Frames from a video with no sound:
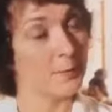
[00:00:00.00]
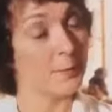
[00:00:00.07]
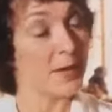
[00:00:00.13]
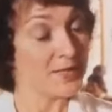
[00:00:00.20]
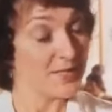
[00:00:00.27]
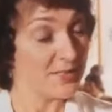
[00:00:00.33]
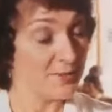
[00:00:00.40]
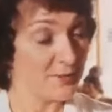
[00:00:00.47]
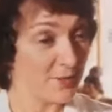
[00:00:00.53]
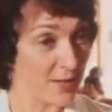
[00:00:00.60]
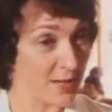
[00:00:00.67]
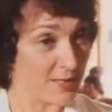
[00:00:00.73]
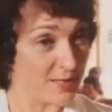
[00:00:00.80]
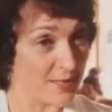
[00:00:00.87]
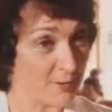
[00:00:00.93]
Monday to
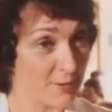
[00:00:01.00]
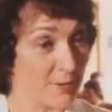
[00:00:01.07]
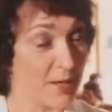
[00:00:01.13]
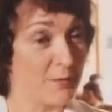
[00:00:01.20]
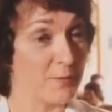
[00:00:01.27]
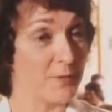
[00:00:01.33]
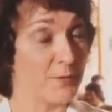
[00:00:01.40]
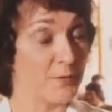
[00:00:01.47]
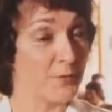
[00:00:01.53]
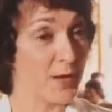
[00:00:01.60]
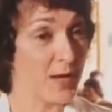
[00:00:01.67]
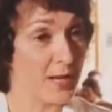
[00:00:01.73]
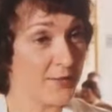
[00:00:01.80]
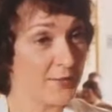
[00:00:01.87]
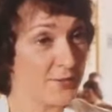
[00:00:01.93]
Friday, you can come from
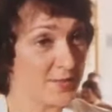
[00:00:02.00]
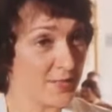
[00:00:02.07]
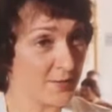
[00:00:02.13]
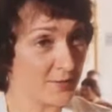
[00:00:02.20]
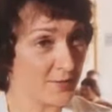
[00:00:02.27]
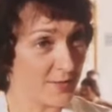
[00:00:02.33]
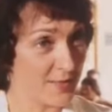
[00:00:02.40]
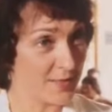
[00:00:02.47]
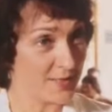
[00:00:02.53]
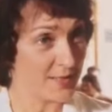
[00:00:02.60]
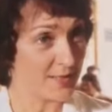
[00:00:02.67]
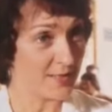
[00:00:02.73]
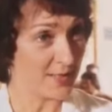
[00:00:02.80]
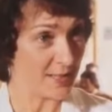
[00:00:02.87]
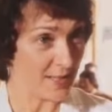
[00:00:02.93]
5 to 7.30
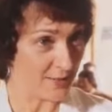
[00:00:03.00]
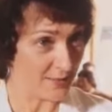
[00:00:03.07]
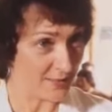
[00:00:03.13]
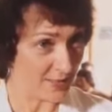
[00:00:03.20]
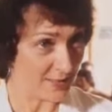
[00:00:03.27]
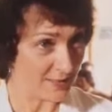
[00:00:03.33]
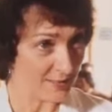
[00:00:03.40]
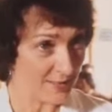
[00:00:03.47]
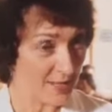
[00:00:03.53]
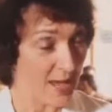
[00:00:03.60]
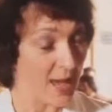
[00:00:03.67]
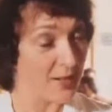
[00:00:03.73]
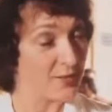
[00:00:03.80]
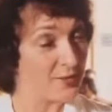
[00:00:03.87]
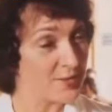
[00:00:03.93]
in the evening,
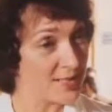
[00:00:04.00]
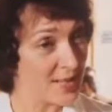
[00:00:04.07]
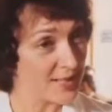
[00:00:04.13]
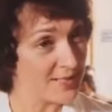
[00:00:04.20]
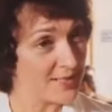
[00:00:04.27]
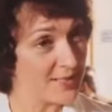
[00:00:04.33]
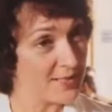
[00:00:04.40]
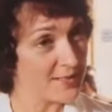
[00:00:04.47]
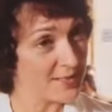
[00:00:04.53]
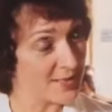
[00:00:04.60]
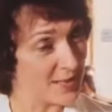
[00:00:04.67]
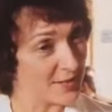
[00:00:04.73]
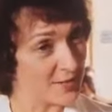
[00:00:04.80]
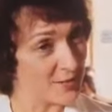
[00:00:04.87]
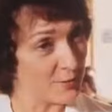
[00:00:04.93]
and on Saturday and
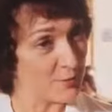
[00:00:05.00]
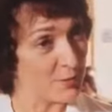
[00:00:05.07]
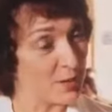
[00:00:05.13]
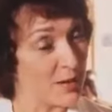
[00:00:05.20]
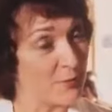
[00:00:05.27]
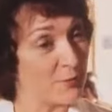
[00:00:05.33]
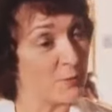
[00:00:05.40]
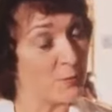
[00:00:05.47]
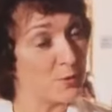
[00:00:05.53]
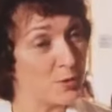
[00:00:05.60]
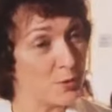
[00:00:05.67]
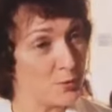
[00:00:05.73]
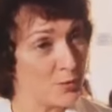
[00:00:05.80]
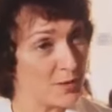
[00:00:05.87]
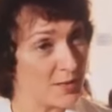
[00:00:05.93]
Sunday, you can come from
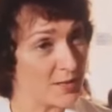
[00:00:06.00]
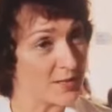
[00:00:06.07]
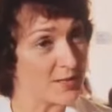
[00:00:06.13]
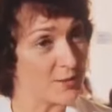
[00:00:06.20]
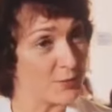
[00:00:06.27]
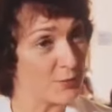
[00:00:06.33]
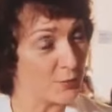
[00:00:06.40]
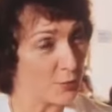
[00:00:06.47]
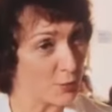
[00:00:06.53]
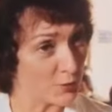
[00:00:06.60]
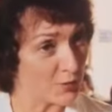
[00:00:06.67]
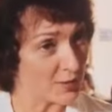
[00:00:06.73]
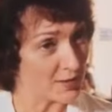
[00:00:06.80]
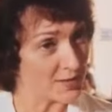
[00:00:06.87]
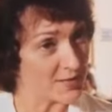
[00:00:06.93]
2.30 to
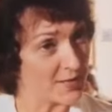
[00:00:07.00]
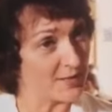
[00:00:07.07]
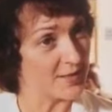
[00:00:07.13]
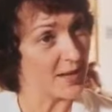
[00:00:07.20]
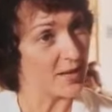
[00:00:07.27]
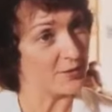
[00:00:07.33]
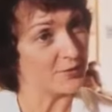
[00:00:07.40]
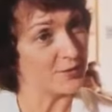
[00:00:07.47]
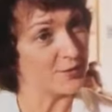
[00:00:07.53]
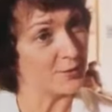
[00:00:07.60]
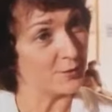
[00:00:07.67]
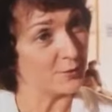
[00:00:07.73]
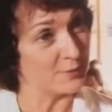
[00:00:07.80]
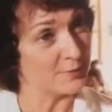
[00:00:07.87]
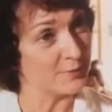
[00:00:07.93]
4.30 in the
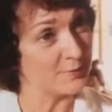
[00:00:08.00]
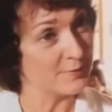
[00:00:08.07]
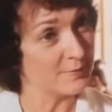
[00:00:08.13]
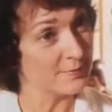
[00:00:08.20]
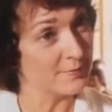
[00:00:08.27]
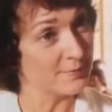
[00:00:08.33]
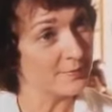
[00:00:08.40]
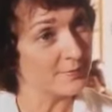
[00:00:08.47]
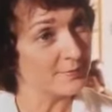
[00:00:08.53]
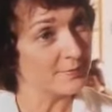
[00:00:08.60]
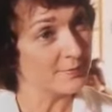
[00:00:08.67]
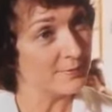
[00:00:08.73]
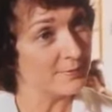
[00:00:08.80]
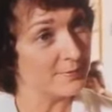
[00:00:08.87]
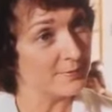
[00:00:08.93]
afternoon.
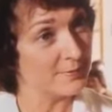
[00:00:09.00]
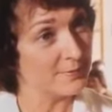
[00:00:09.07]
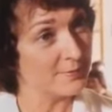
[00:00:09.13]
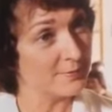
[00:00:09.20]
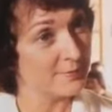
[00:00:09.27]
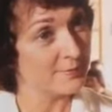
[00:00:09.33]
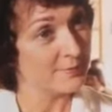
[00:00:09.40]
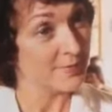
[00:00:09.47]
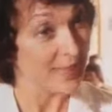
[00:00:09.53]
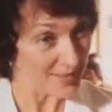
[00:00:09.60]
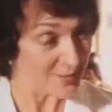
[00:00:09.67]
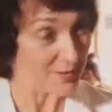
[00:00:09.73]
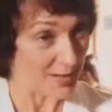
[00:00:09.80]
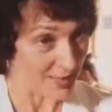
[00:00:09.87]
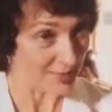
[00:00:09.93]
2.30 to 4.30?
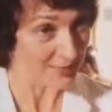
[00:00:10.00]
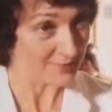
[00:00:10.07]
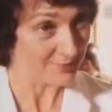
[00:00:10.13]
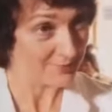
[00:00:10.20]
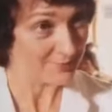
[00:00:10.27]
That's right.